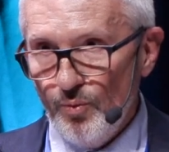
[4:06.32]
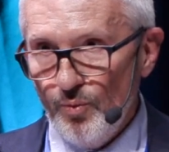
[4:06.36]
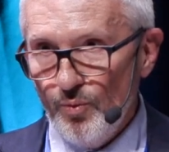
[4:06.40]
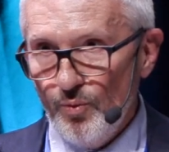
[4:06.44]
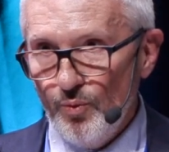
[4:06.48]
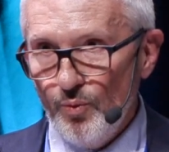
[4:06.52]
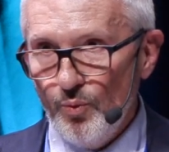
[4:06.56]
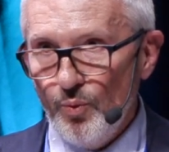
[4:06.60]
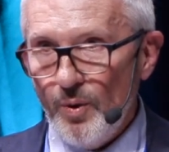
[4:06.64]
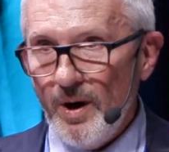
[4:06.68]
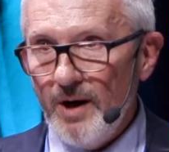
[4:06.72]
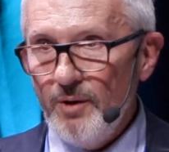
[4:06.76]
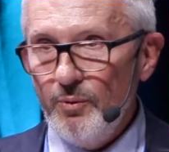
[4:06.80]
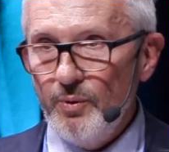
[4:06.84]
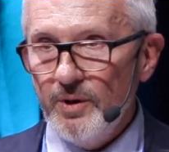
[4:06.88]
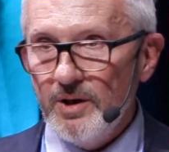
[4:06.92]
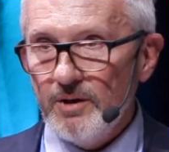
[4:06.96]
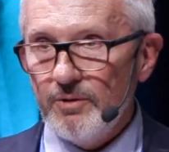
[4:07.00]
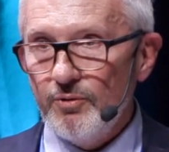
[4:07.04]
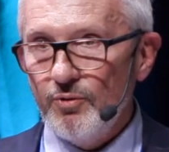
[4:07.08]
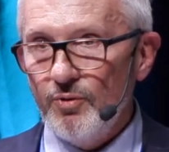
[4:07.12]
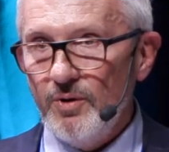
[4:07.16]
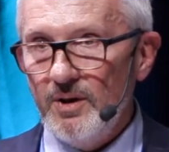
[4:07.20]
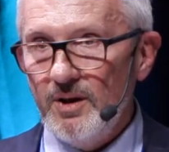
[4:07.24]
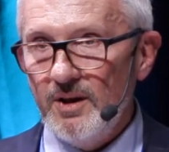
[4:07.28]
Why we are
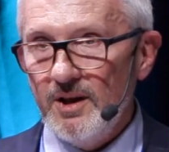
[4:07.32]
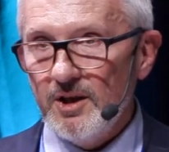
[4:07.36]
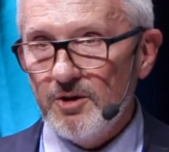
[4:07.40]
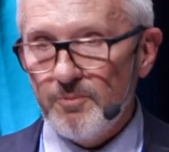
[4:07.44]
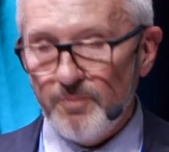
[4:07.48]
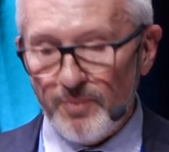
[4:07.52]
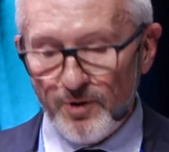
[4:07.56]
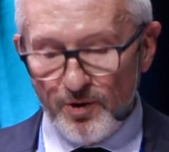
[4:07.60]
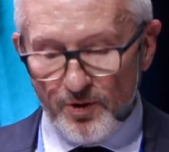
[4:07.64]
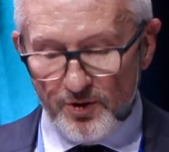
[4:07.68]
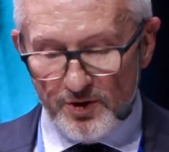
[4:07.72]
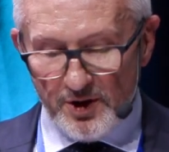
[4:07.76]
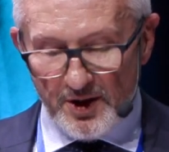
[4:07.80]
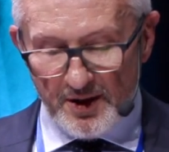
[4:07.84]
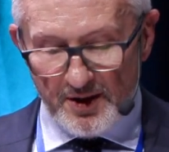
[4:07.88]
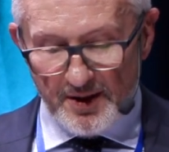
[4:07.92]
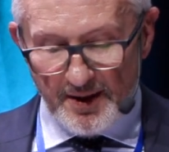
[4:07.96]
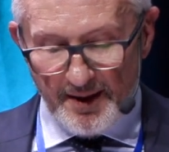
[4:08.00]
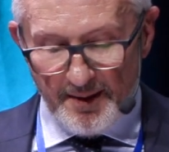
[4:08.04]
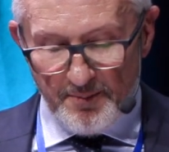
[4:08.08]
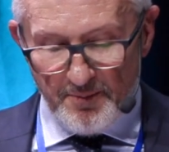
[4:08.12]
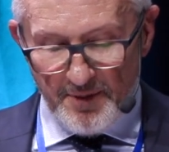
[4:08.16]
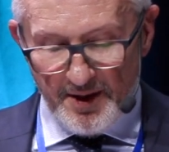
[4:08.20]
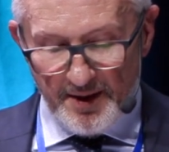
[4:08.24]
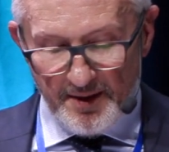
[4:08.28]
doing this project?
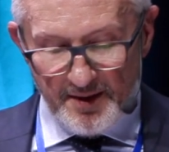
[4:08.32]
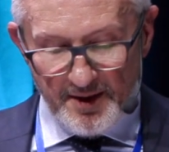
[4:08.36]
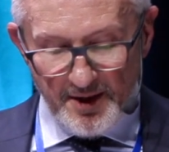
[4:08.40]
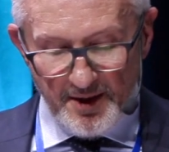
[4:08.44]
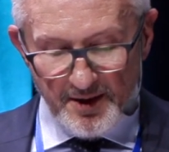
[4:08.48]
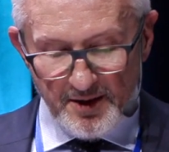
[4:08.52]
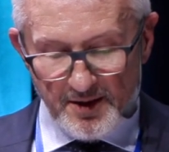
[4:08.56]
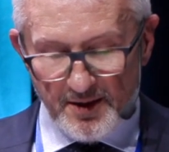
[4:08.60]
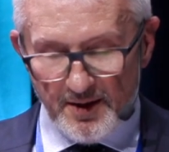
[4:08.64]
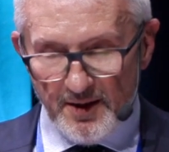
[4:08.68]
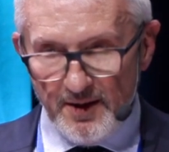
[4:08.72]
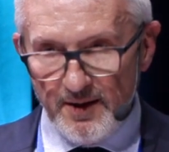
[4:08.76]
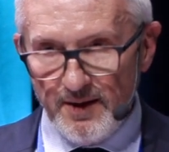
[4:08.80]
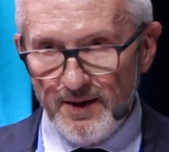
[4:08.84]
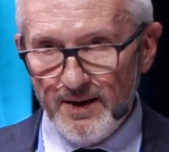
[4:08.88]
I mean, this